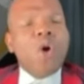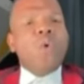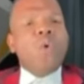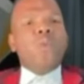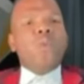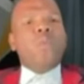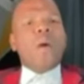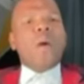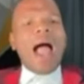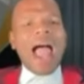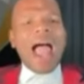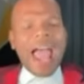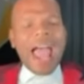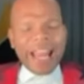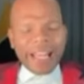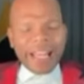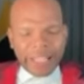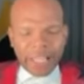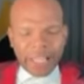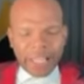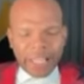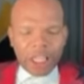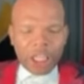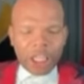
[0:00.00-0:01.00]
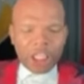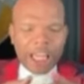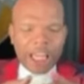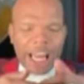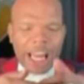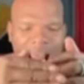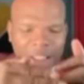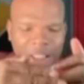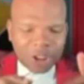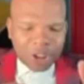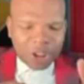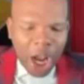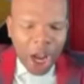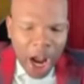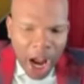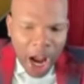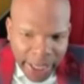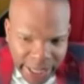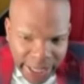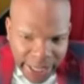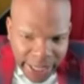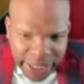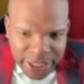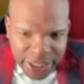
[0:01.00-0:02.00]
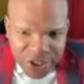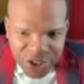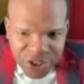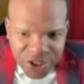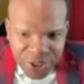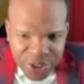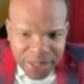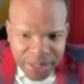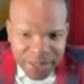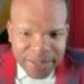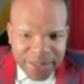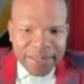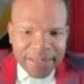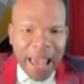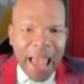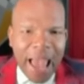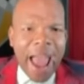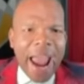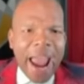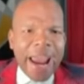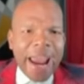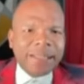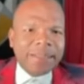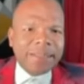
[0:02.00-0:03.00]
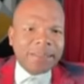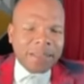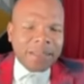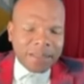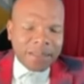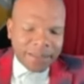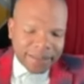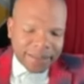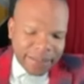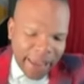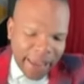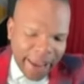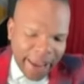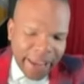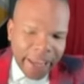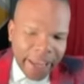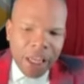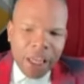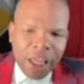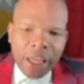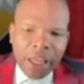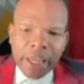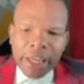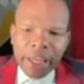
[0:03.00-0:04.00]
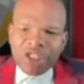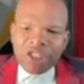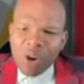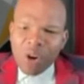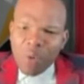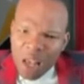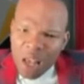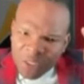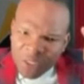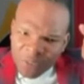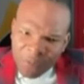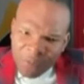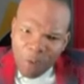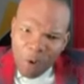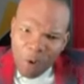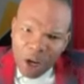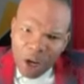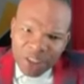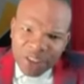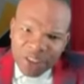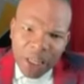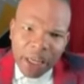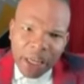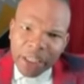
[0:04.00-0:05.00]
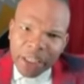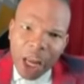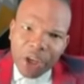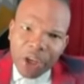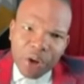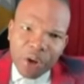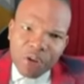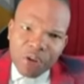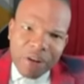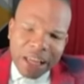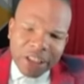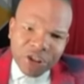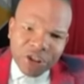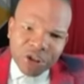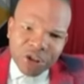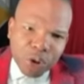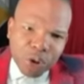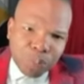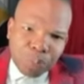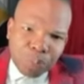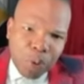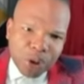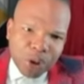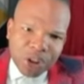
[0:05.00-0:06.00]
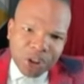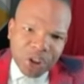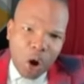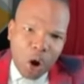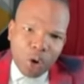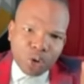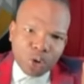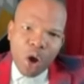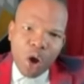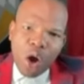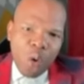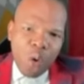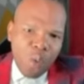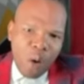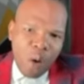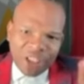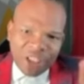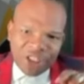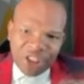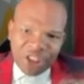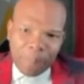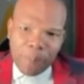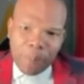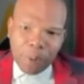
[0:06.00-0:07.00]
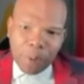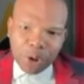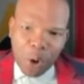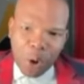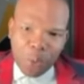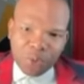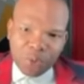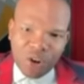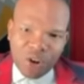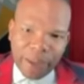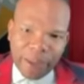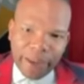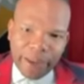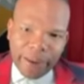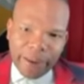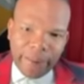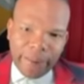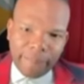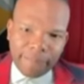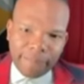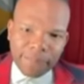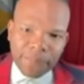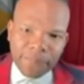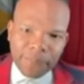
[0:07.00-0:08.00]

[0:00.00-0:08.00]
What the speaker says: When the attorneys decide to say she was forced under duress to put out what she put out, Jamaica.